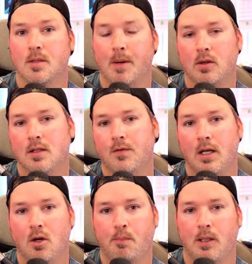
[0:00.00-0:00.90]
about this
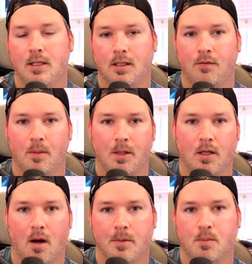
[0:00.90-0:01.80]
video, please leave them in
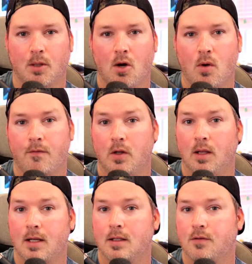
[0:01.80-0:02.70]
the comments below. If
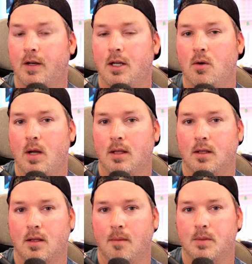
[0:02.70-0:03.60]
you like this video,
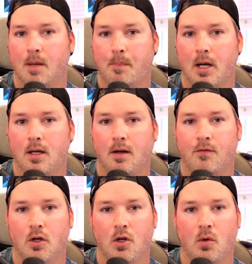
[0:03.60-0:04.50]
hit the thumbs up button.
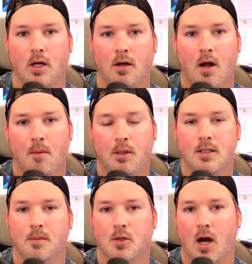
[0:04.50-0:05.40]
If you're new here,
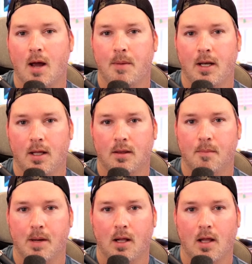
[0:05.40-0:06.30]
please subscribe and hit
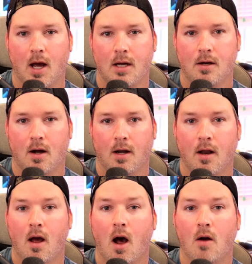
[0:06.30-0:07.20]
the bell
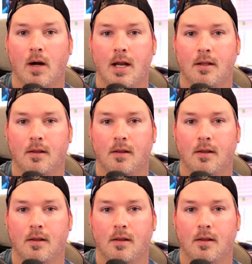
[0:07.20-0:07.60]
icon. All right,